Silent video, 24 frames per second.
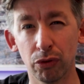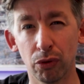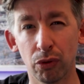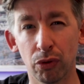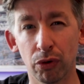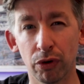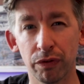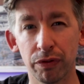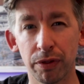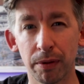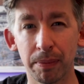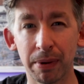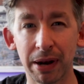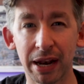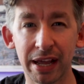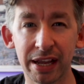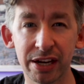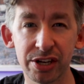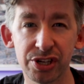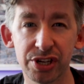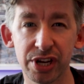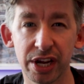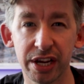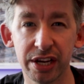or if the
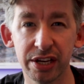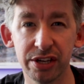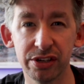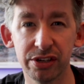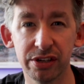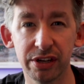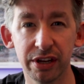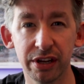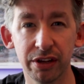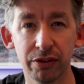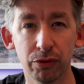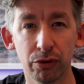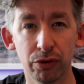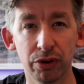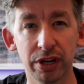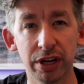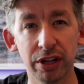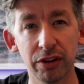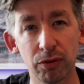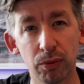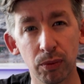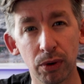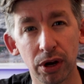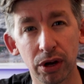plan changes or you
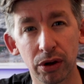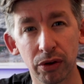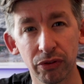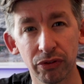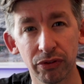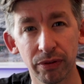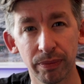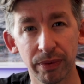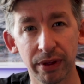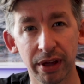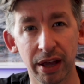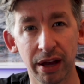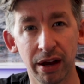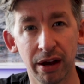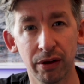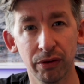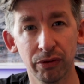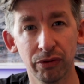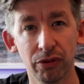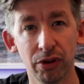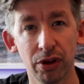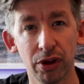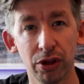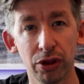need to work on something
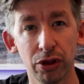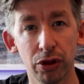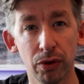else,